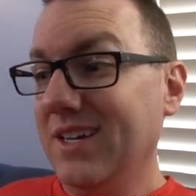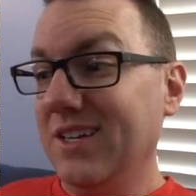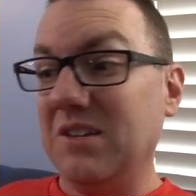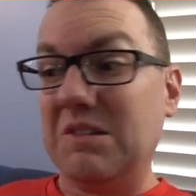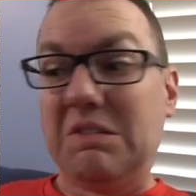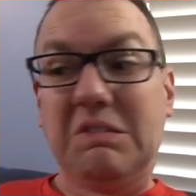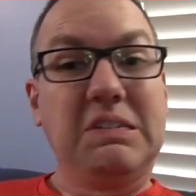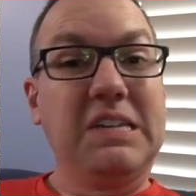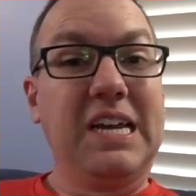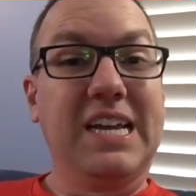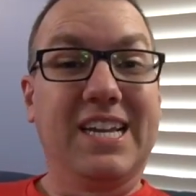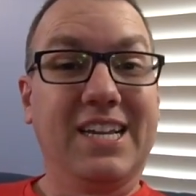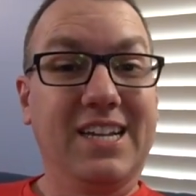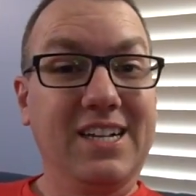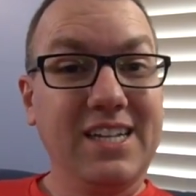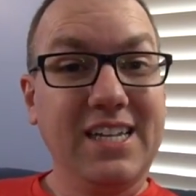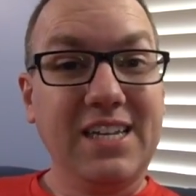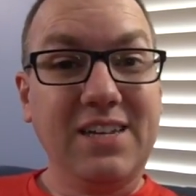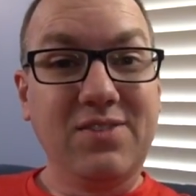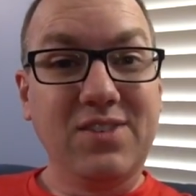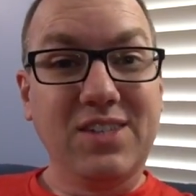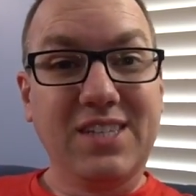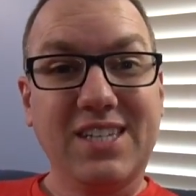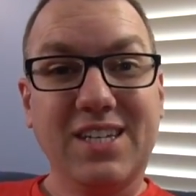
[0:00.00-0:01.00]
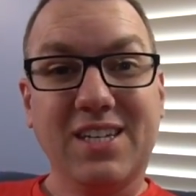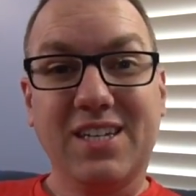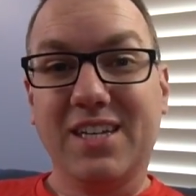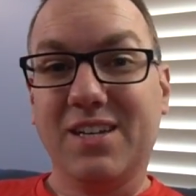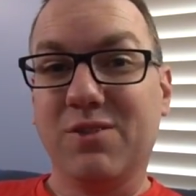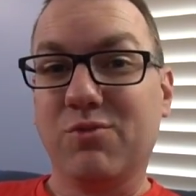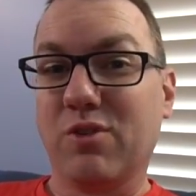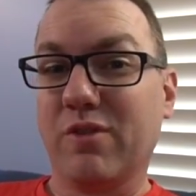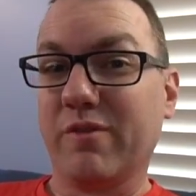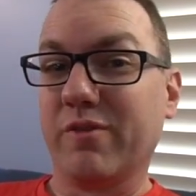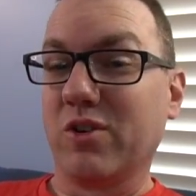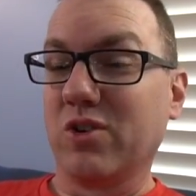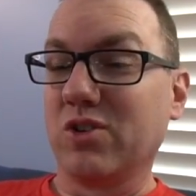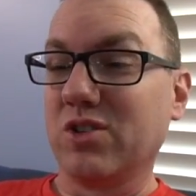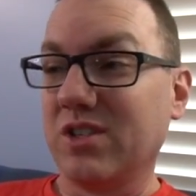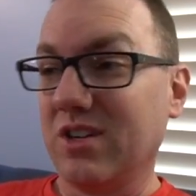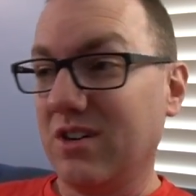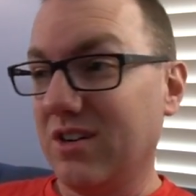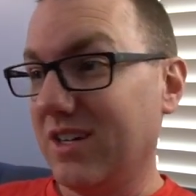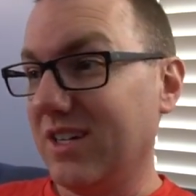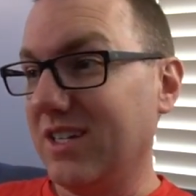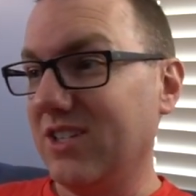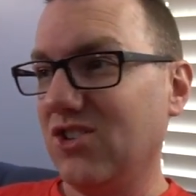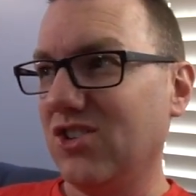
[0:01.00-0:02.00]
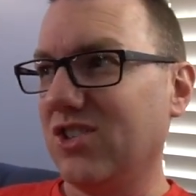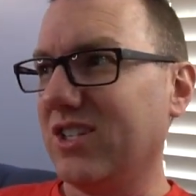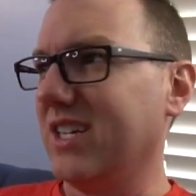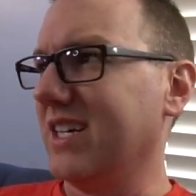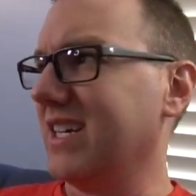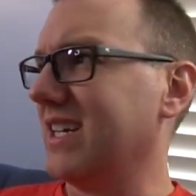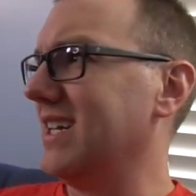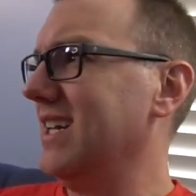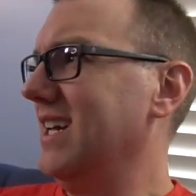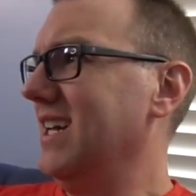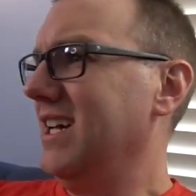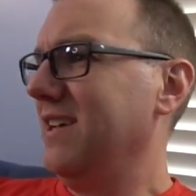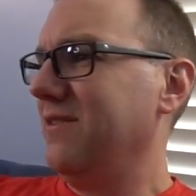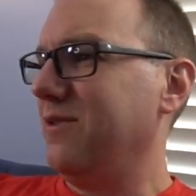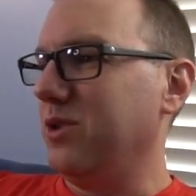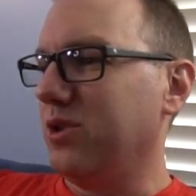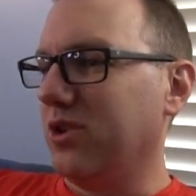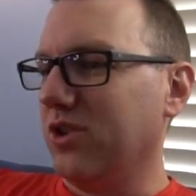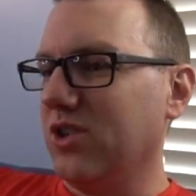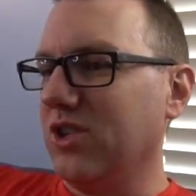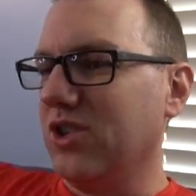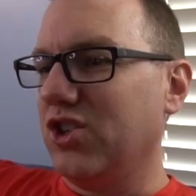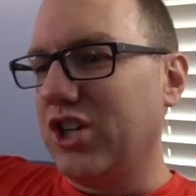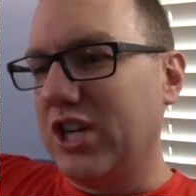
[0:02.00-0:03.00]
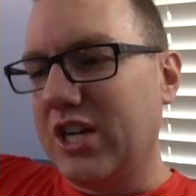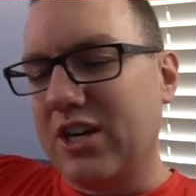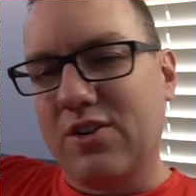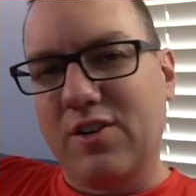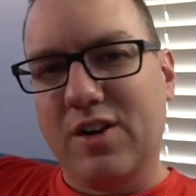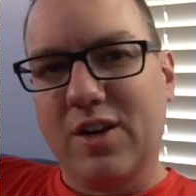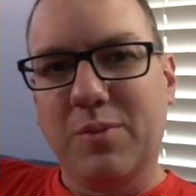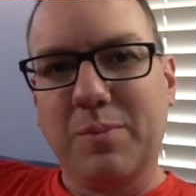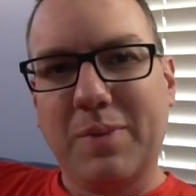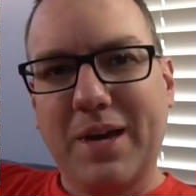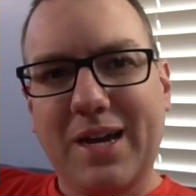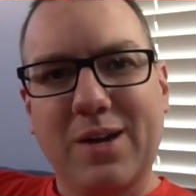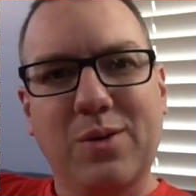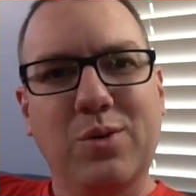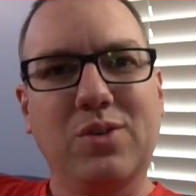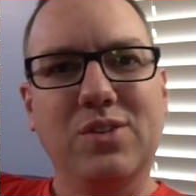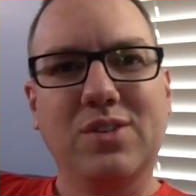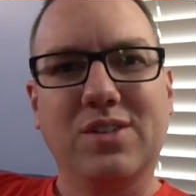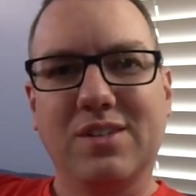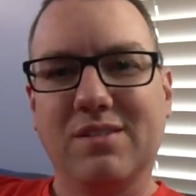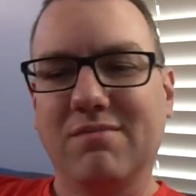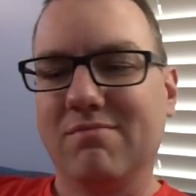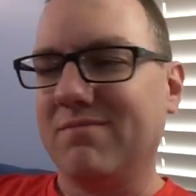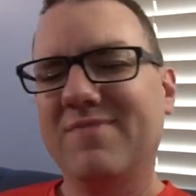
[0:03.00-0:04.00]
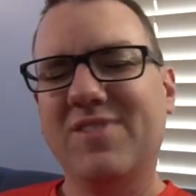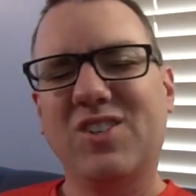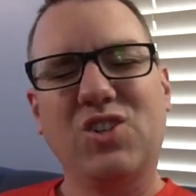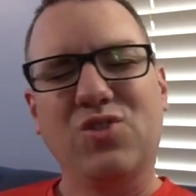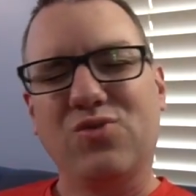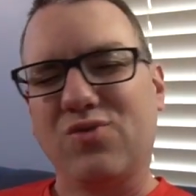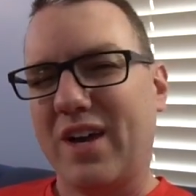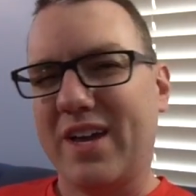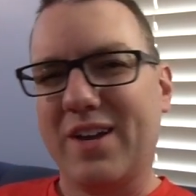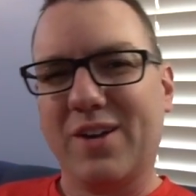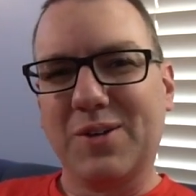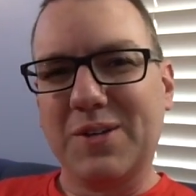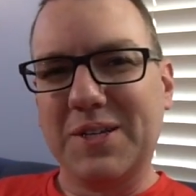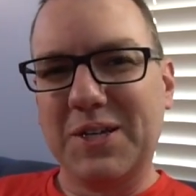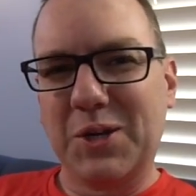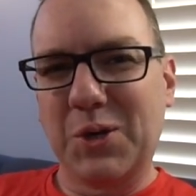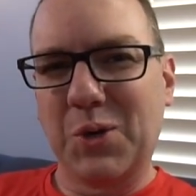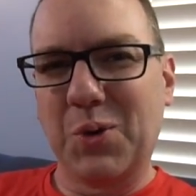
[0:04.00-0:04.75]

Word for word: You can technically even sit in reverse on it, just like if you turned a chair around backwards and straddled it